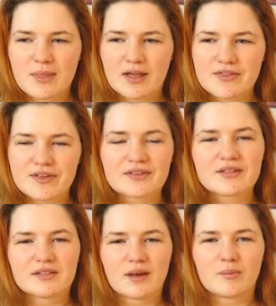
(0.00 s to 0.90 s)
I think
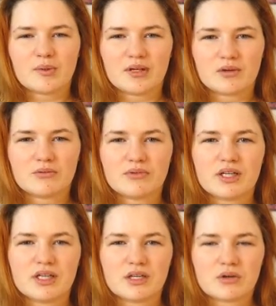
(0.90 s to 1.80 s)
this can be a
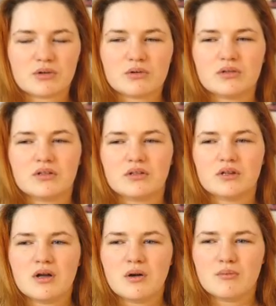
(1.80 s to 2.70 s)
really cool
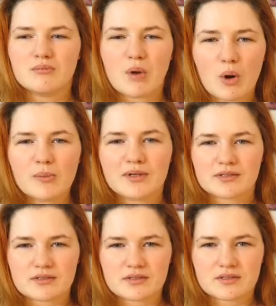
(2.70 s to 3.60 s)

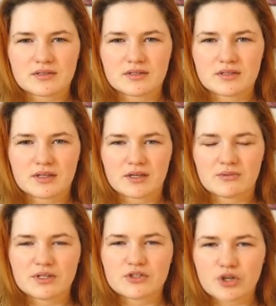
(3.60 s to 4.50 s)
moment, a
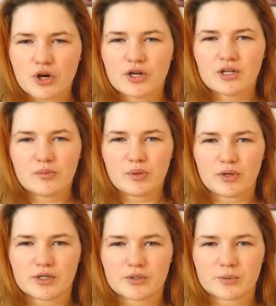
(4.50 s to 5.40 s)
real turning
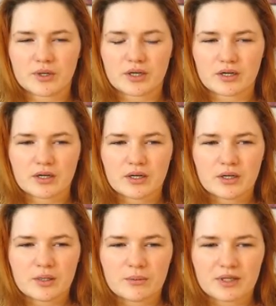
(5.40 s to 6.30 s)
point where
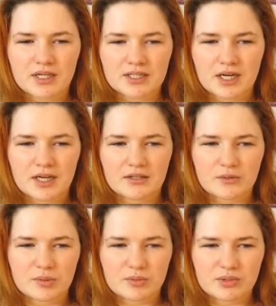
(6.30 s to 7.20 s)
we can
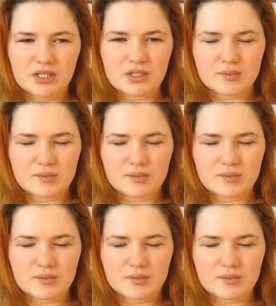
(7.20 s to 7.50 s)
either be really